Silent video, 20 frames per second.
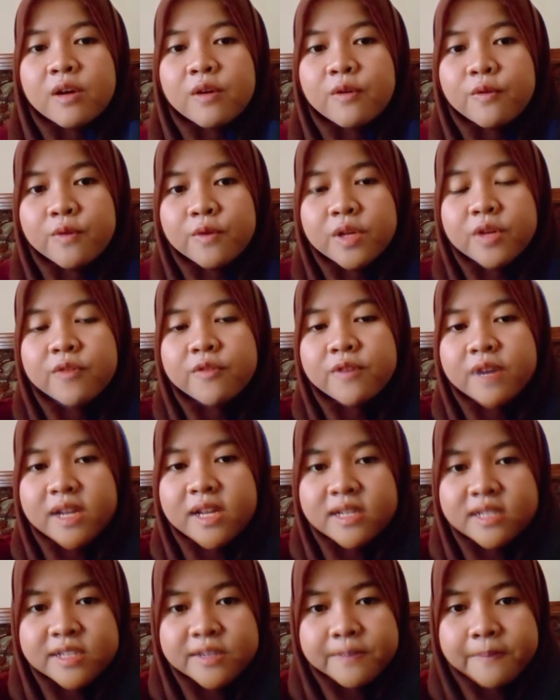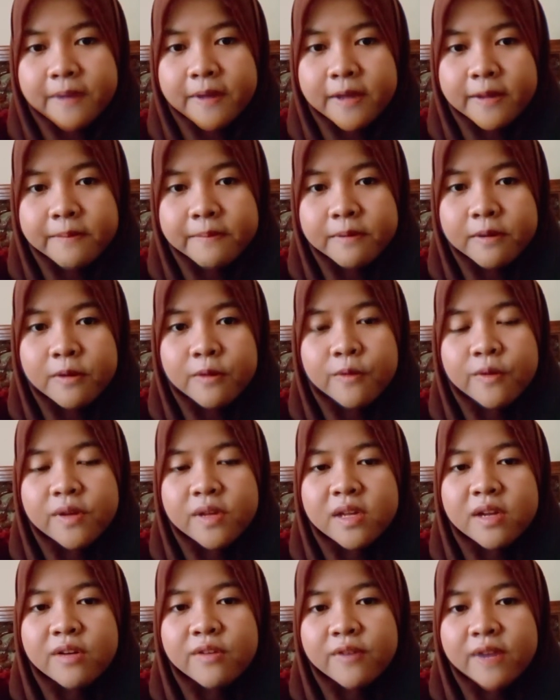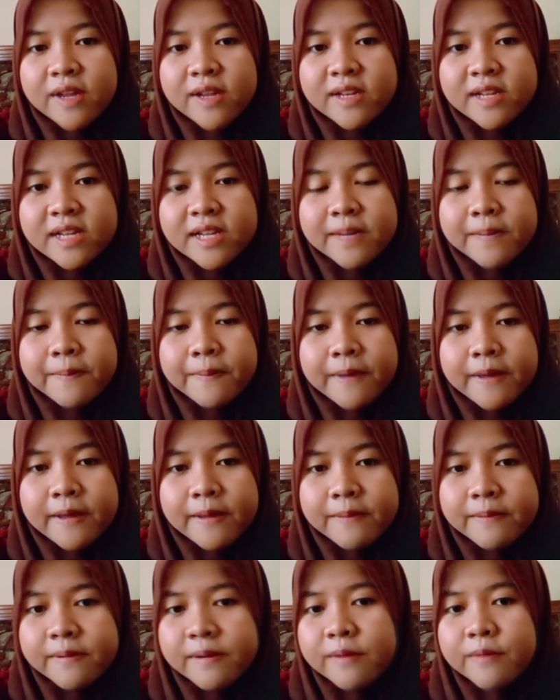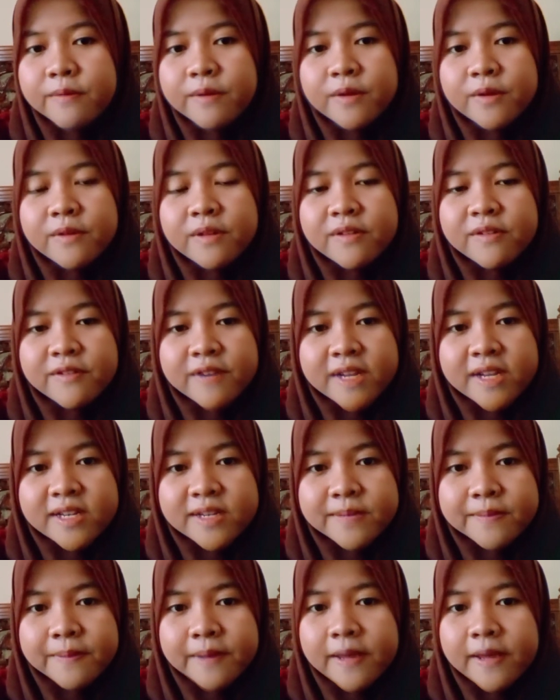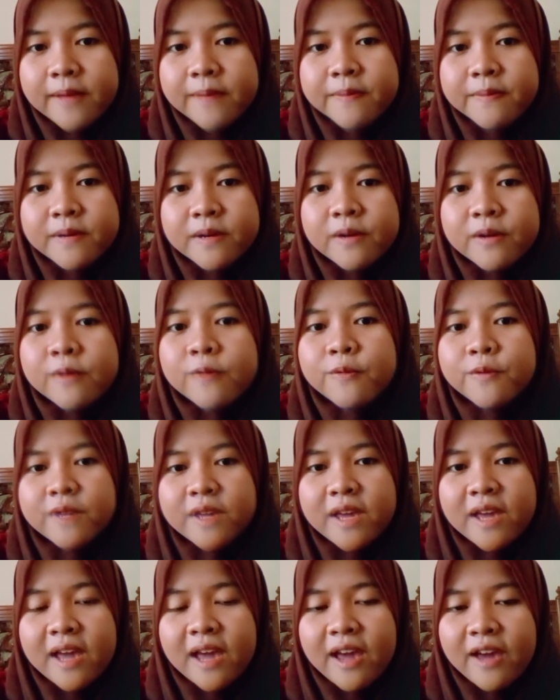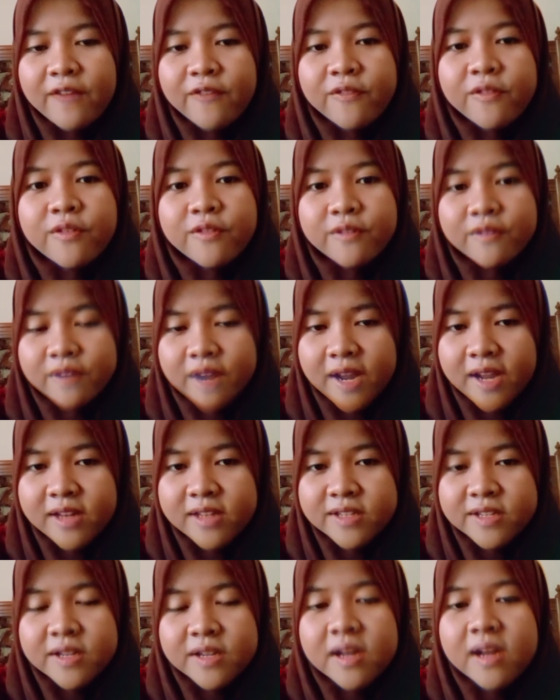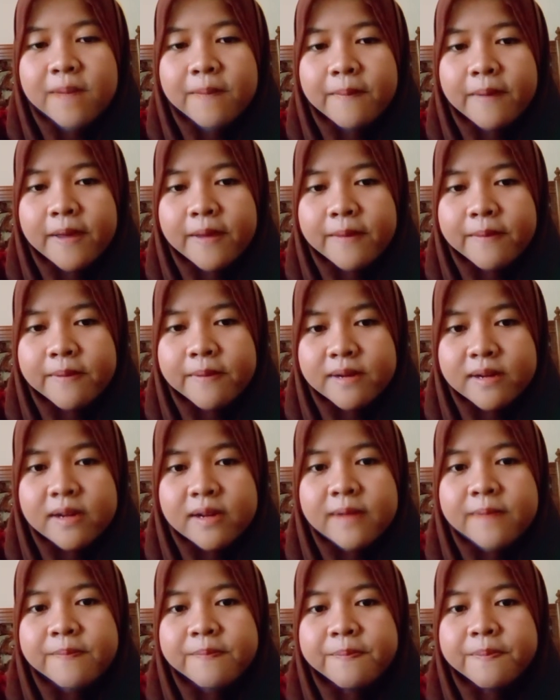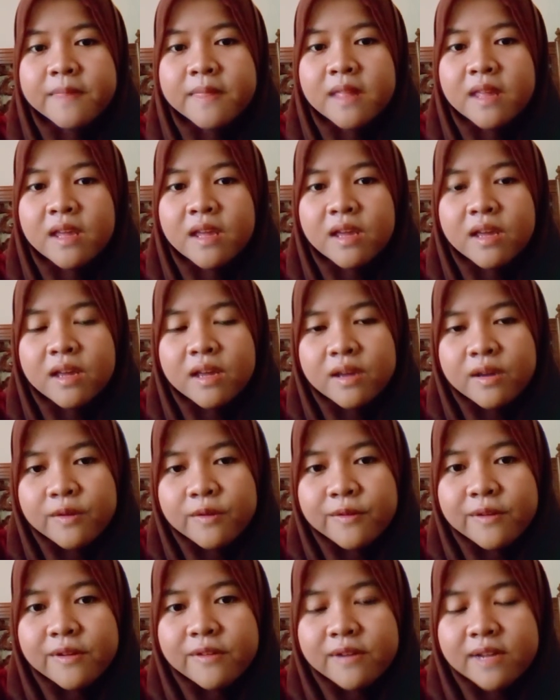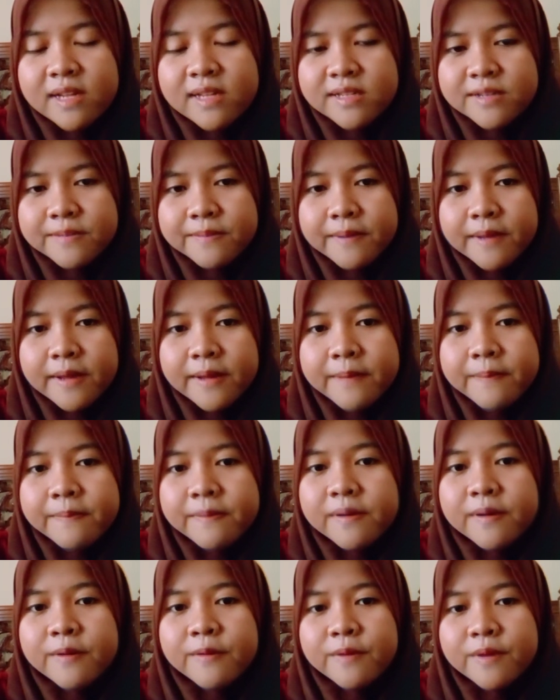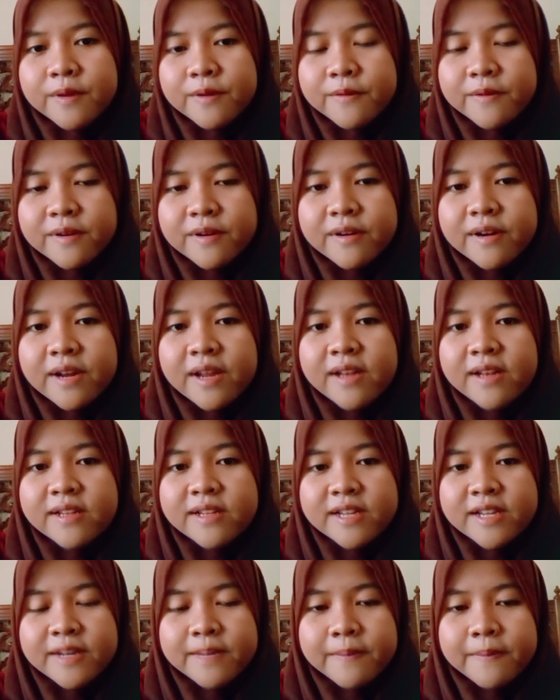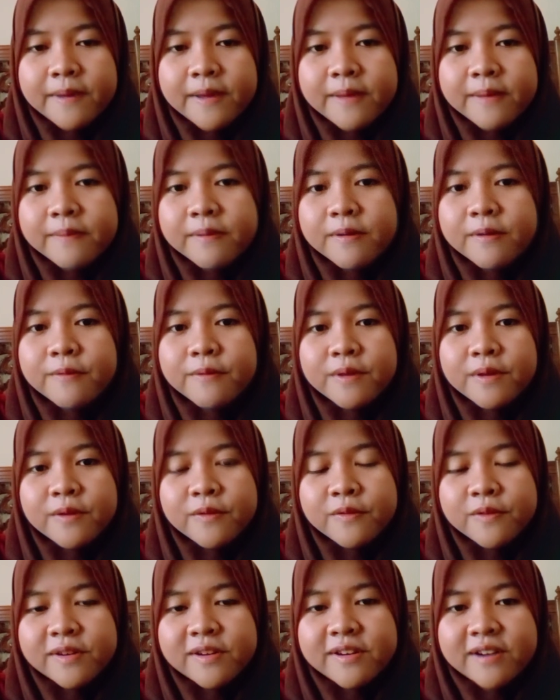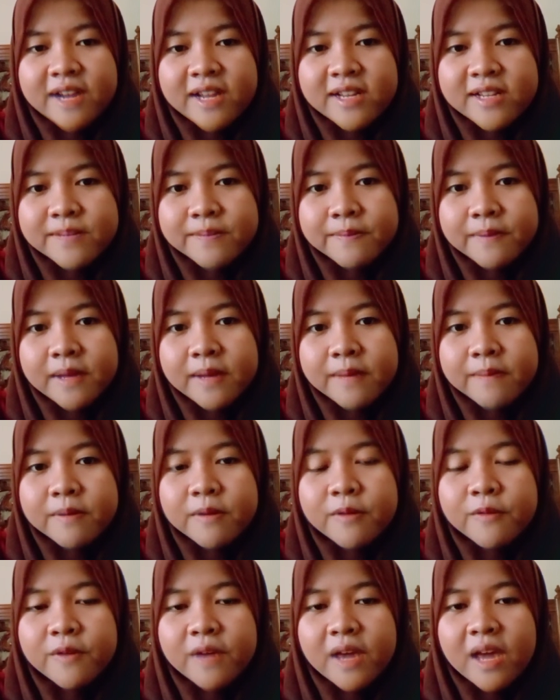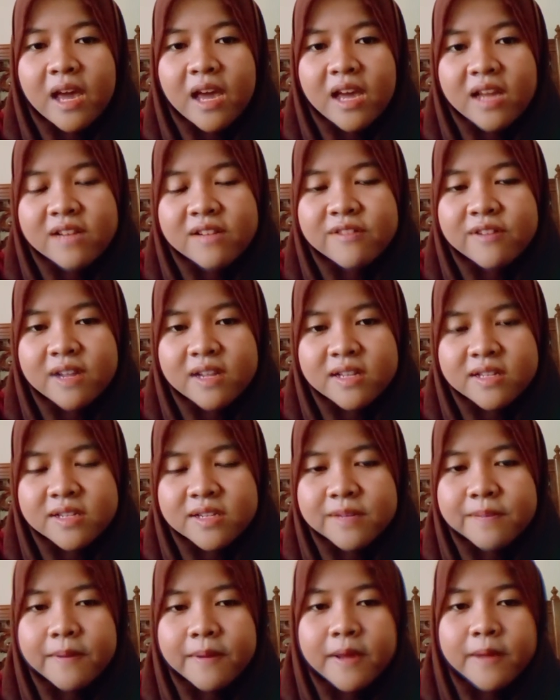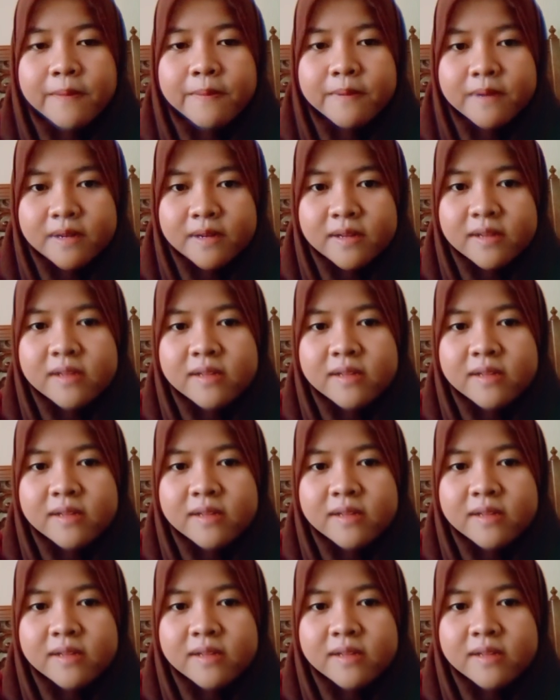We rent a paper. We are renting a paper. We will rent a paper. We have rent a paper. We rent a paper. We were renting a paper. We would rent a paper. We had rent a paper.